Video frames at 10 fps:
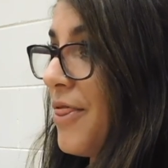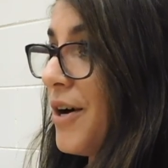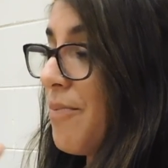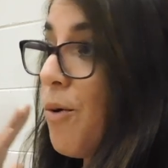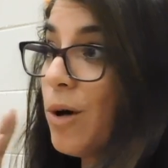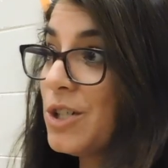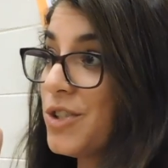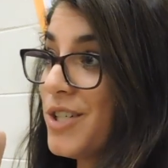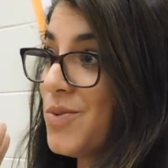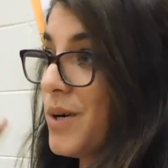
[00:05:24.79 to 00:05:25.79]
the
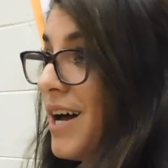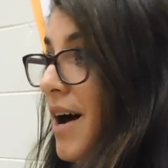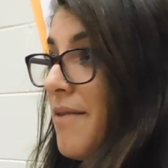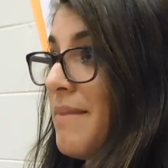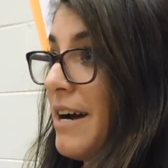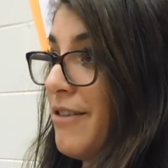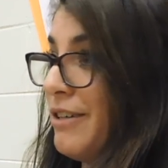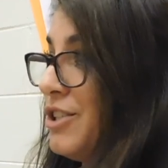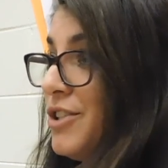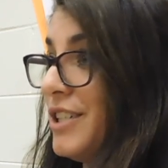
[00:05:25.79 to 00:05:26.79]
portraits were not my
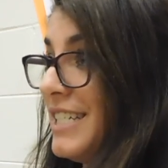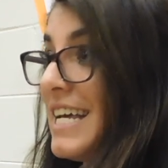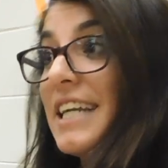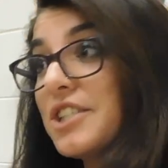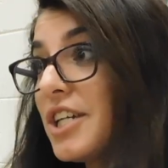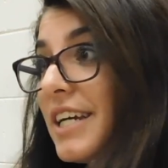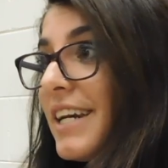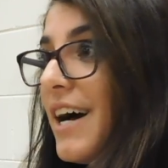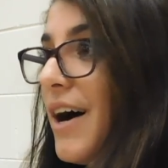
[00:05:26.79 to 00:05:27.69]
original intention.